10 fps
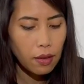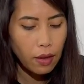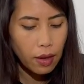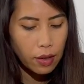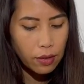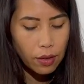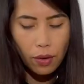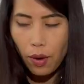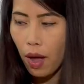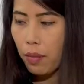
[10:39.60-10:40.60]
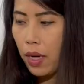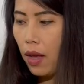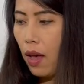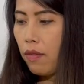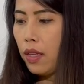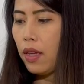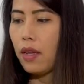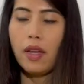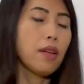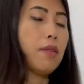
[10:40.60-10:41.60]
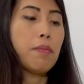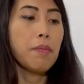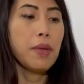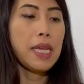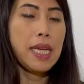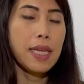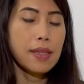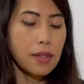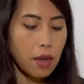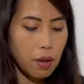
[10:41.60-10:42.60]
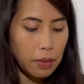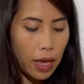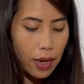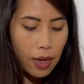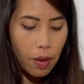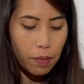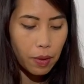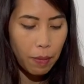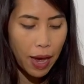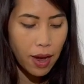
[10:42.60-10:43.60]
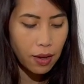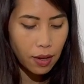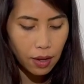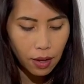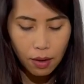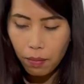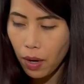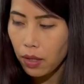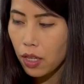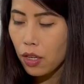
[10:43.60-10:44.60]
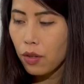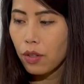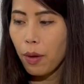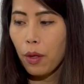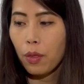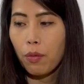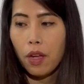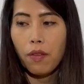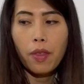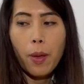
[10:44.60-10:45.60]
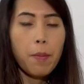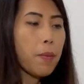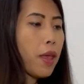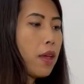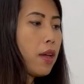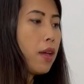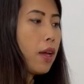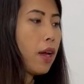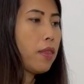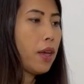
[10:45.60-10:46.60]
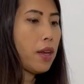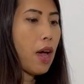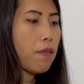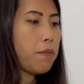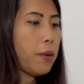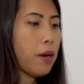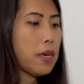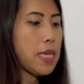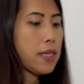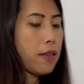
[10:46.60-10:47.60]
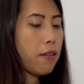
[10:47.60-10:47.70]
Okay, so I'm going to have the anemones lining up the back. I'm probably going to use about 3 of them and then have berries in the